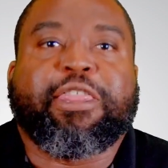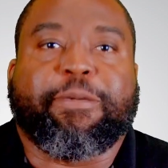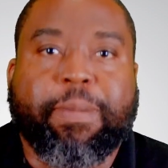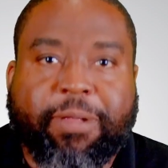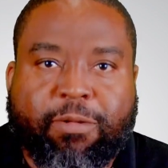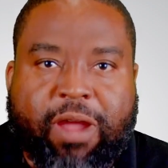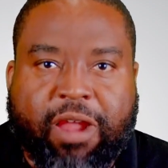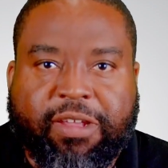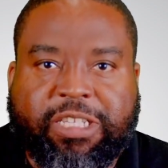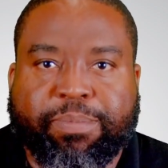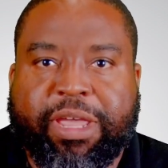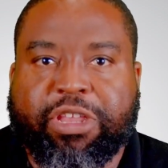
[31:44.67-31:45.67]
The people around
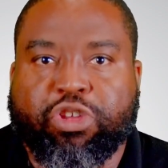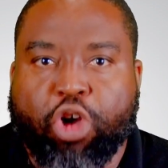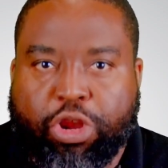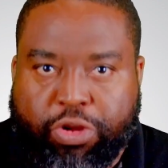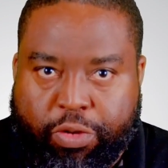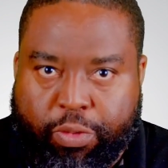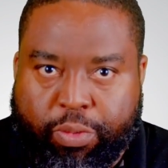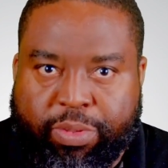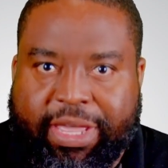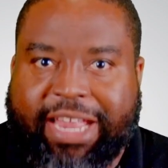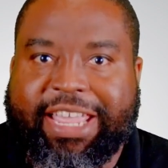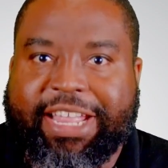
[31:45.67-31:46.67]
us may not know
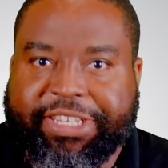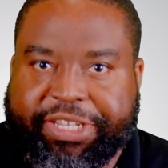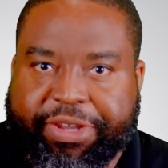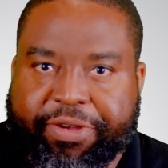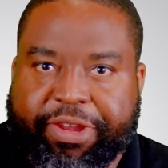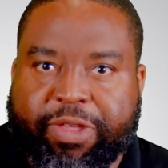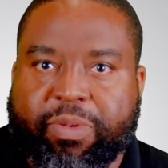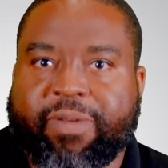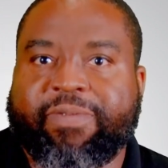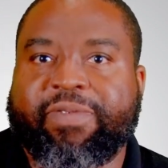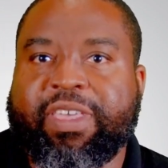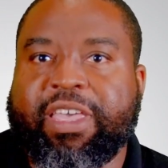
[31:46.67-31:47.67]
that insecurity we
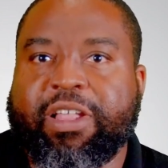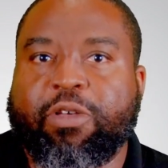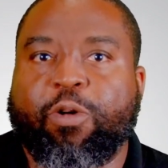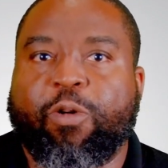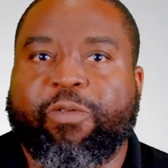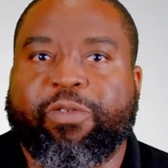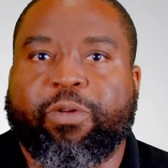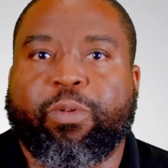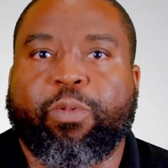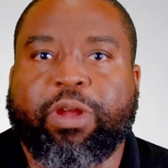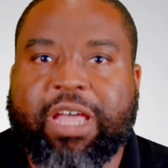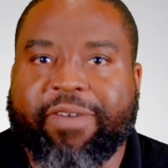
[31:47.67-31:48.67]
feel over
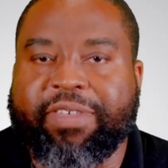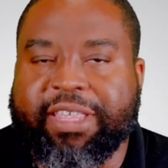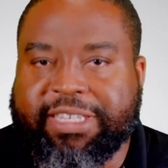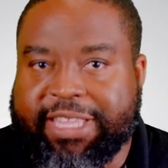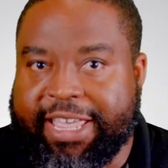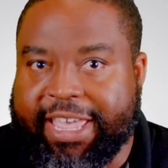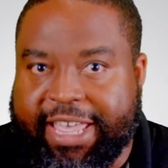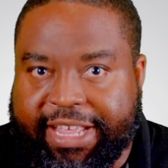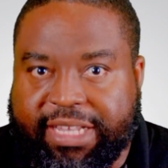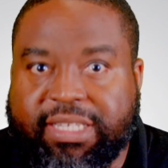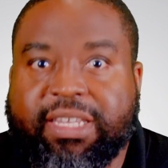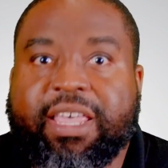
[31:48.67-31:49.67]
whatever this thing
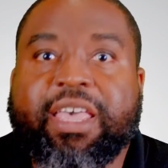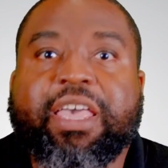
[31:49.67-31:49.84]
is.